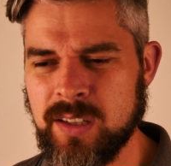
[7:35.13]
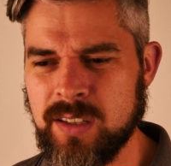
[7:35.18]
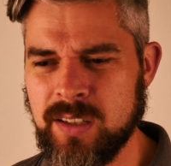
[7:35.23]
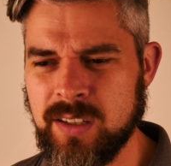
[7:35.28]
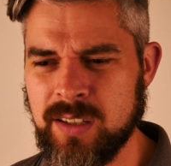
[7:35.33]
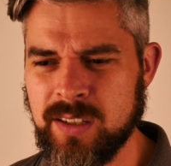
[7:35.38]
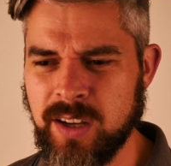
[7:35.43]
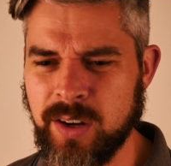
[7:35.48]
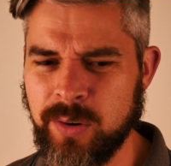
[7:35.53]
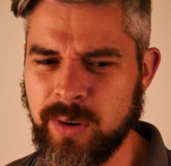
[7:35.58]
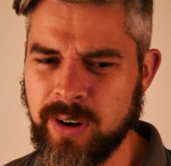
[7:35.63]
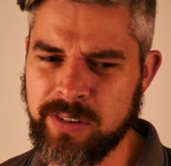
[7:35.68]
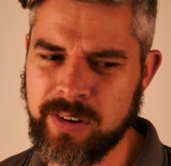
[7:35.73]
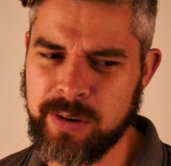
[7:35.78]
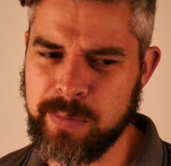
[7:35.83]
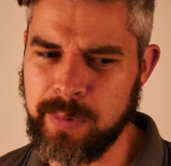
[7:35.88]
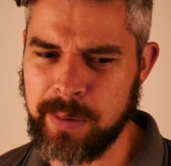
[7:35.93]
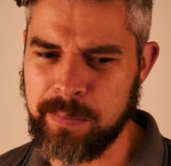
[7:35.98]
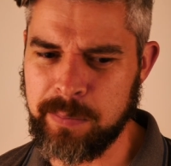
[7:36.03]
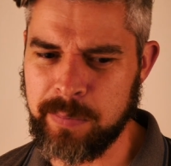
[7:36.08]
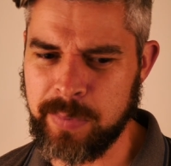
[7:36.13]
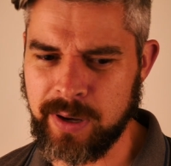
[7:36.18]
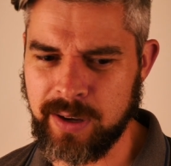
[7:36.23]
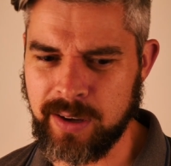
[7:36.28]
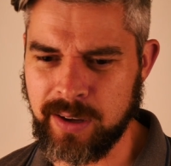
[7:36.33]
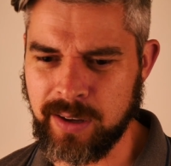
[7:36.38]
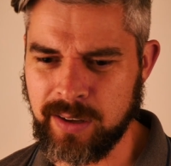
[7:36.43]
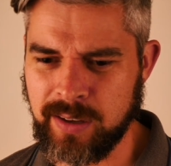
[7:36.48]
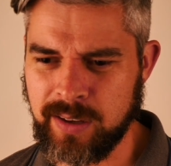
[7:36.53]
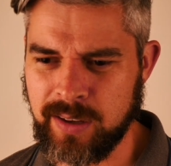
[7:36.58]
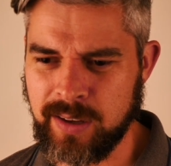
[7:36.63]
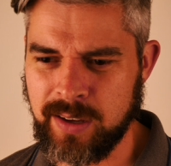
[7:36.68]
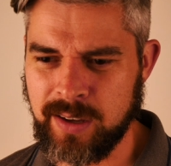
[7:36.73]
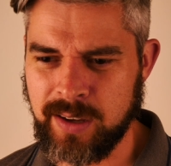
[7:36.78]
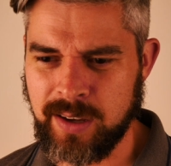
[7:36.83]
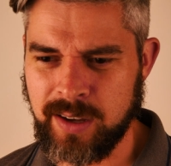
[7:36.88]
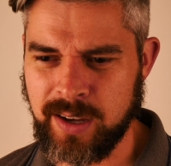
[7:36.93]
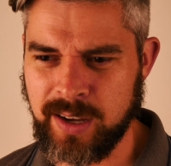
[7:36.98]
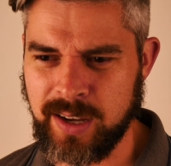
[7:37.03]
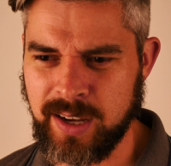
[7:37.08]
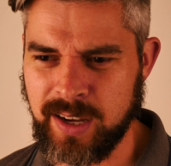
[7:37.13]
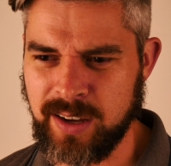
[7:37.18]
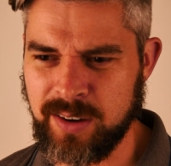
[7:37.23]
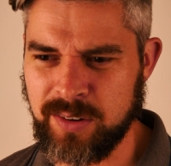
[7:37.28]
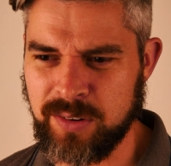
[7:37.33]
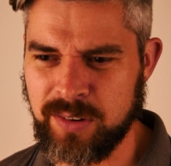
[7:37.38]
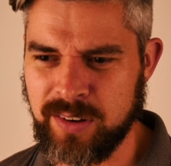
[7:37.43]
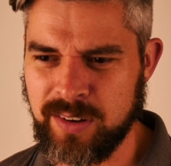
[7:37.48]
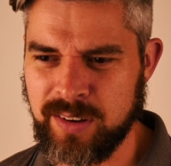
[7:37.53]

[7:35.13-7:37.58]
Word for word: You know, I remember uh,